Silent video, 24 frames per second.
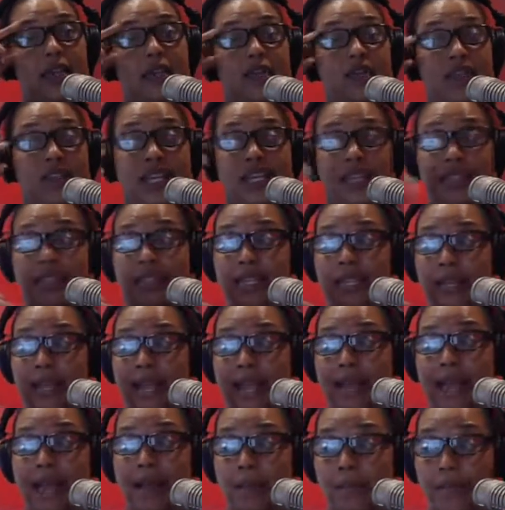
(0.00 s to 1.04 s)
things can
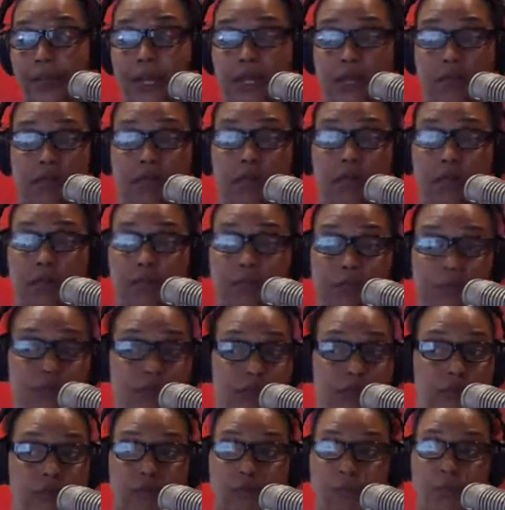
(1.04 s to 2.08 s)
happen
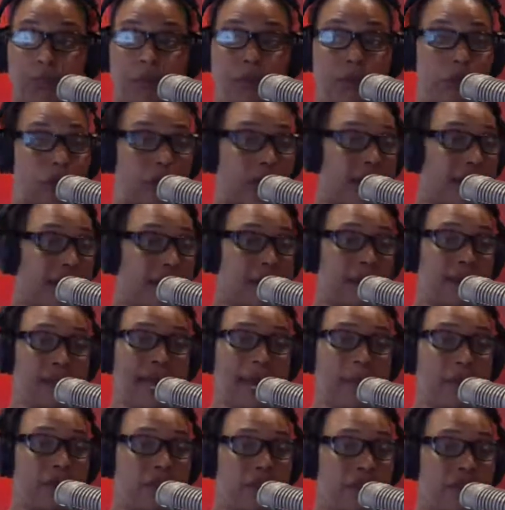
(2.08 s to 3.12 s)
like a
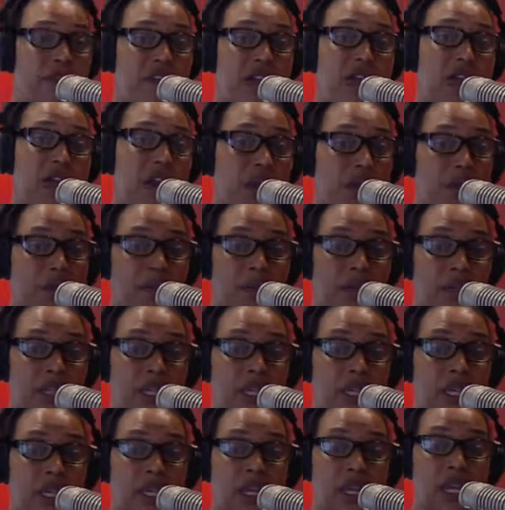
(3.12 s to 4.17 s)
snap of a finger
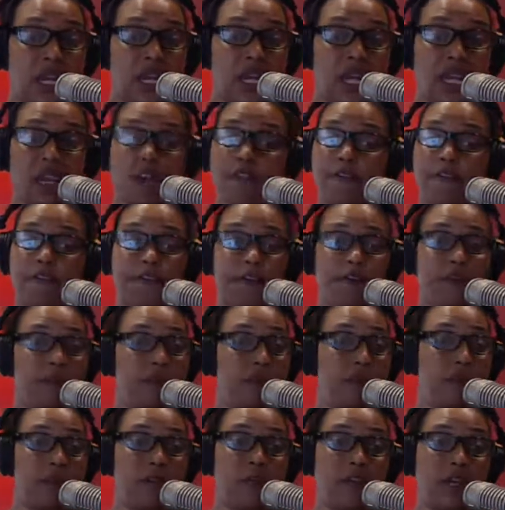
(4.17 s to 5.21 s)
if
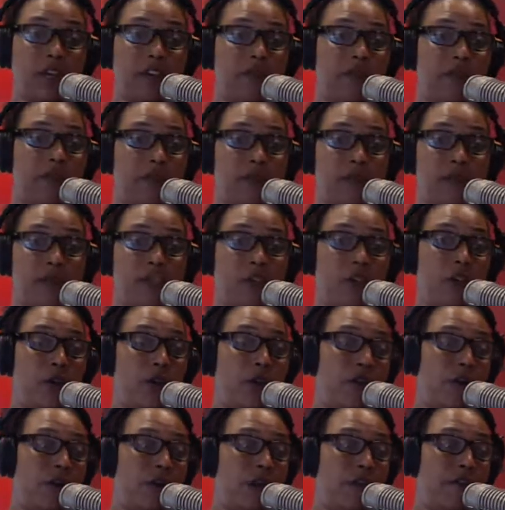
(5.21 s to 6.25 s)
if
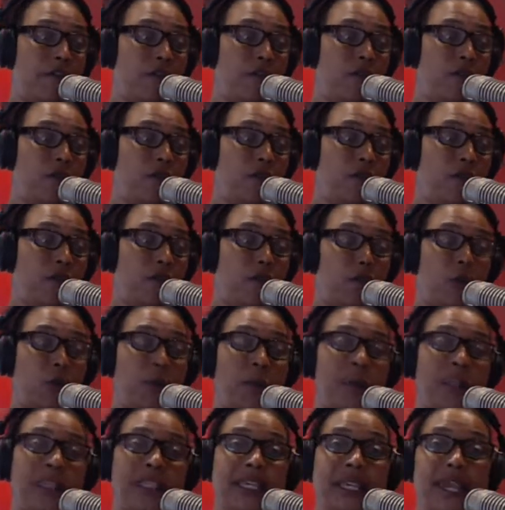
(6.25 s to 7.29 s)
you
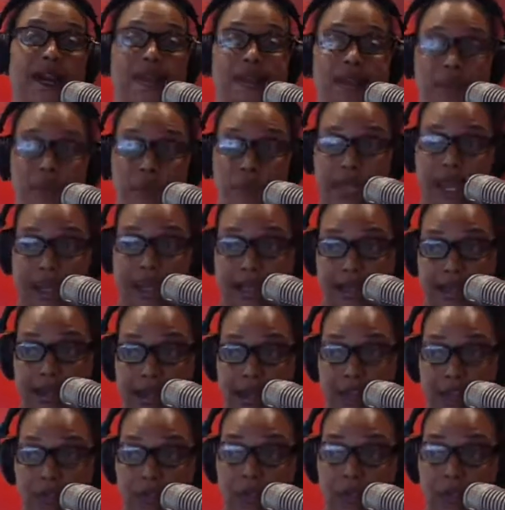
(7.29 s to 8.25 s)
put the effort behind it.